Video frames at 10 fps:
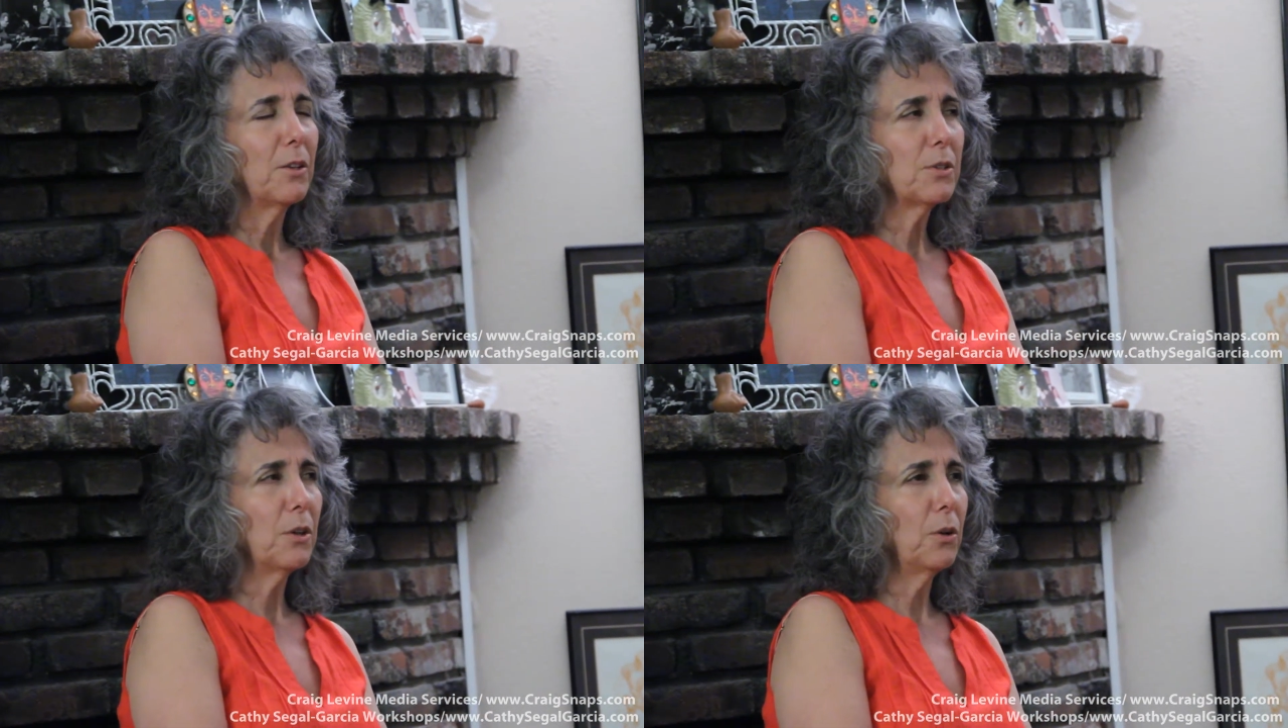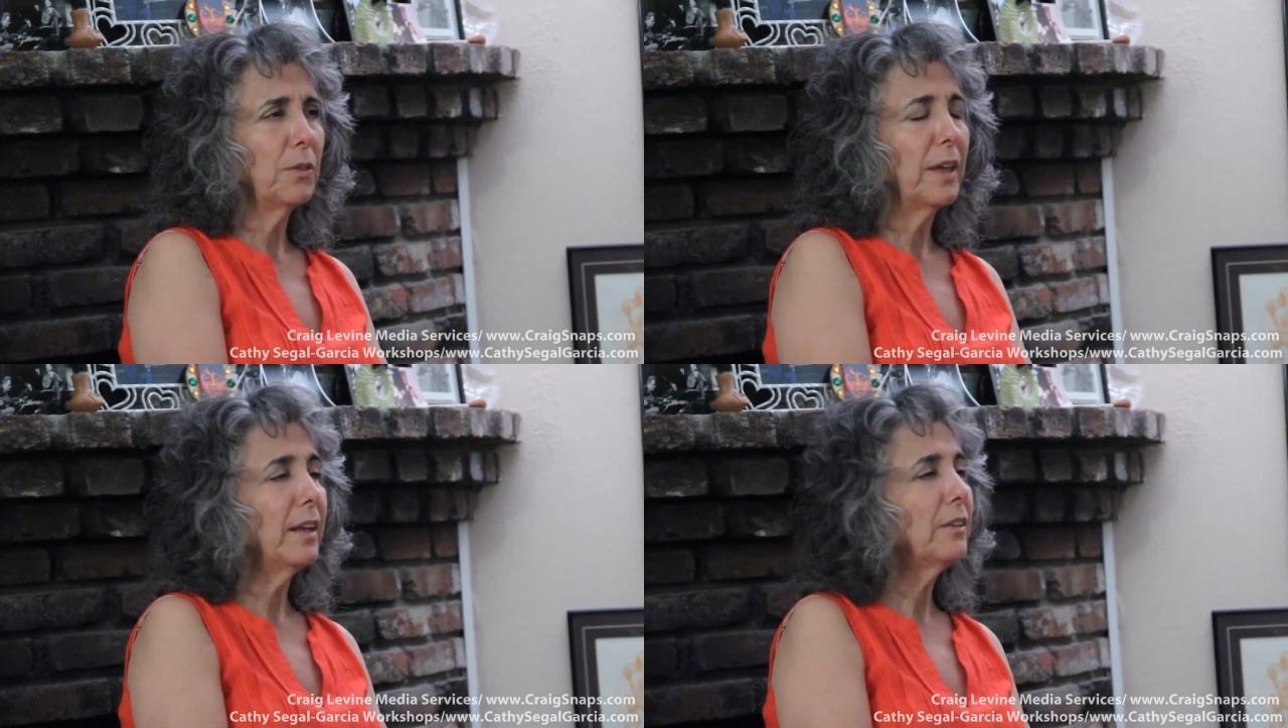So
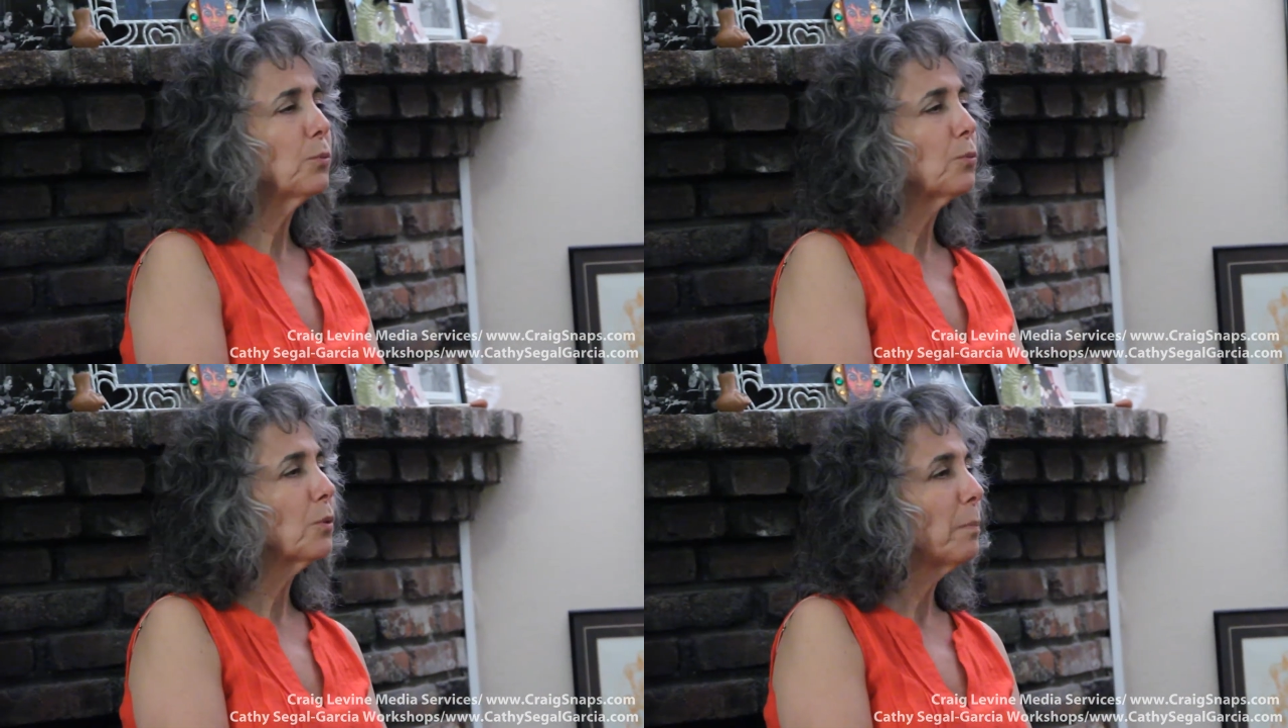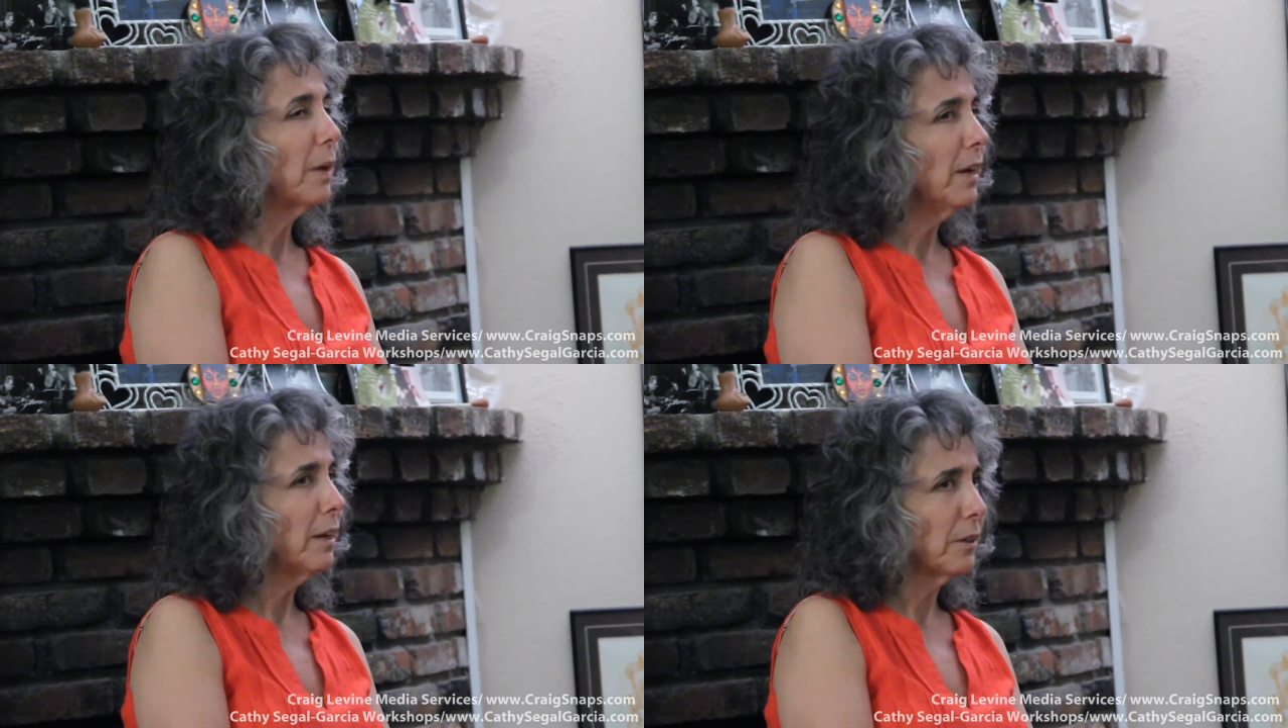that's
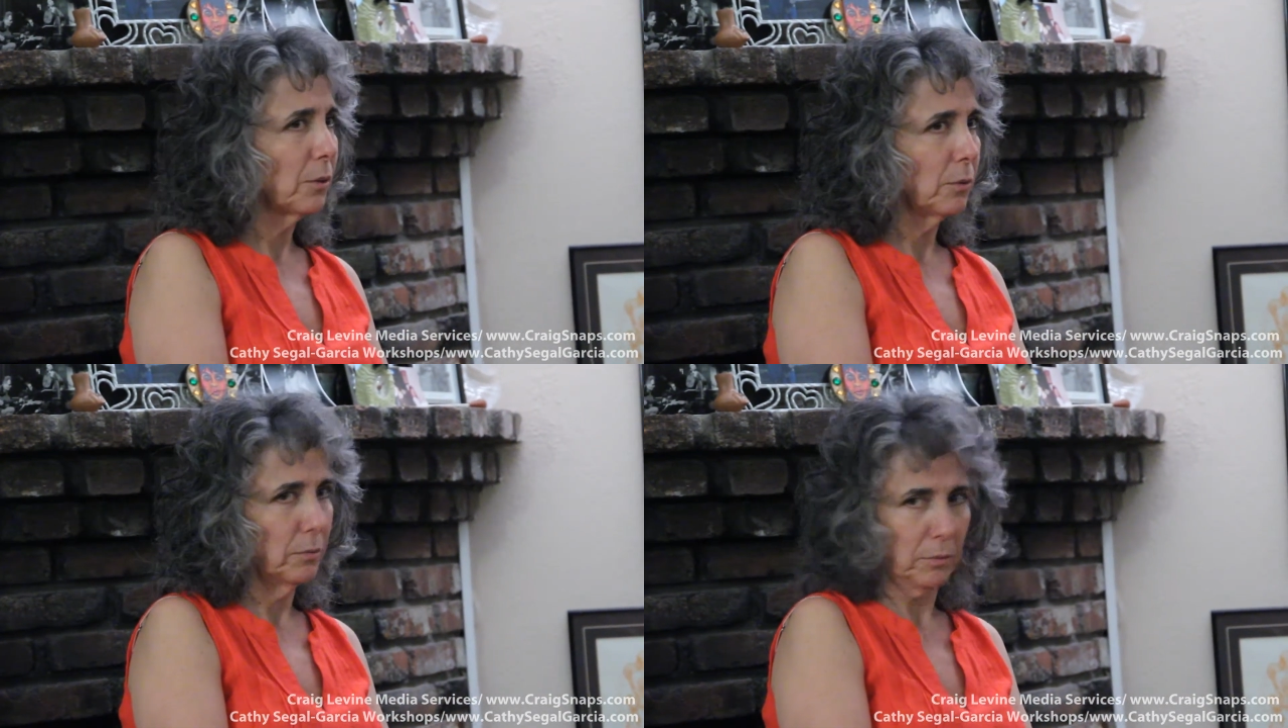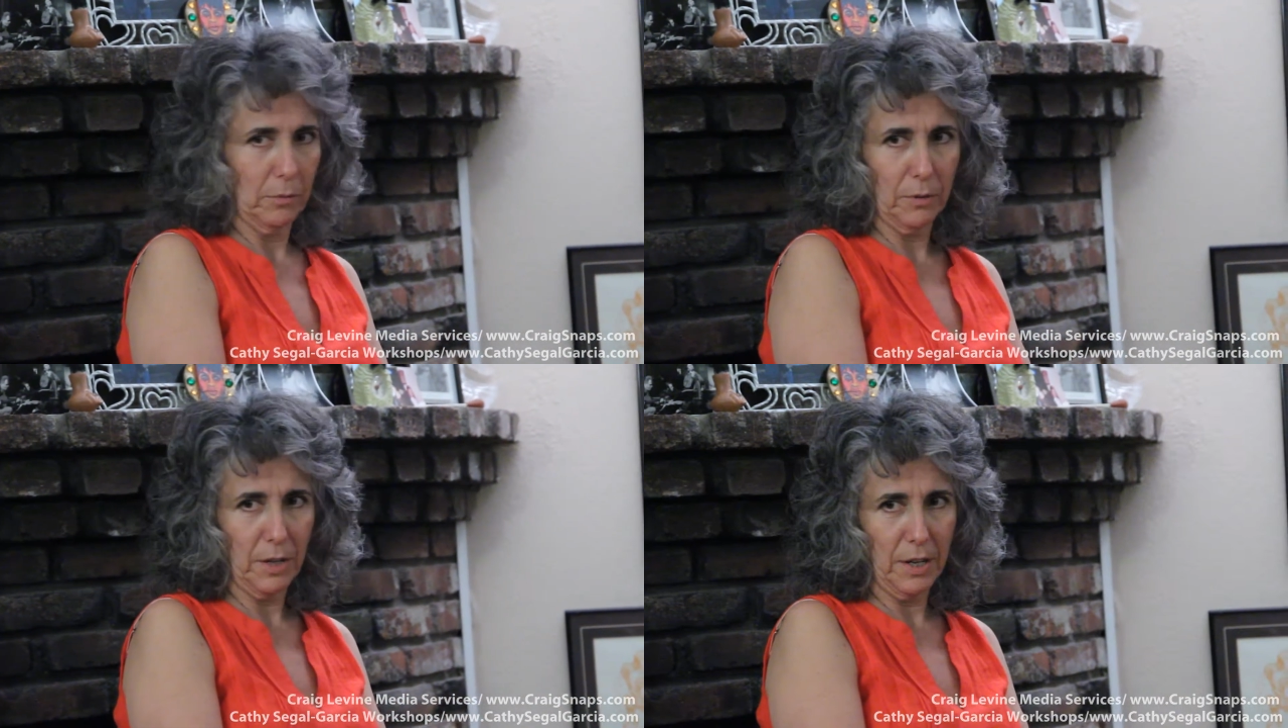rubato,
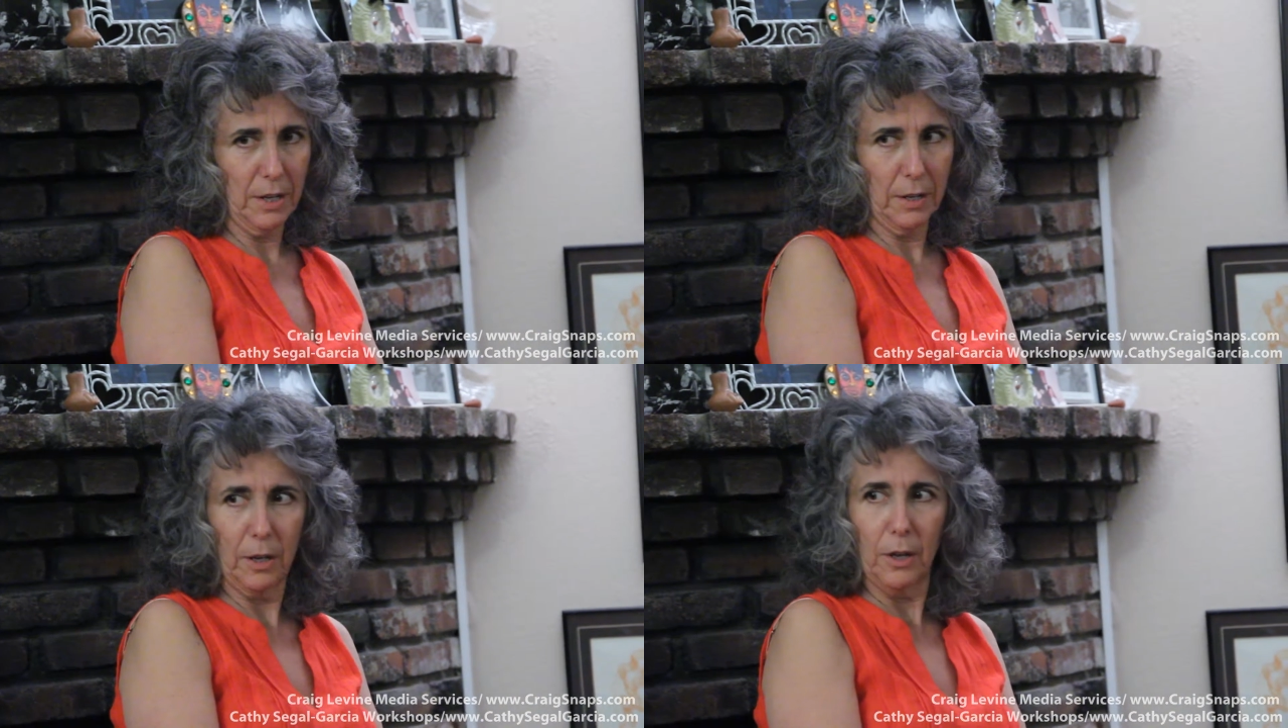right?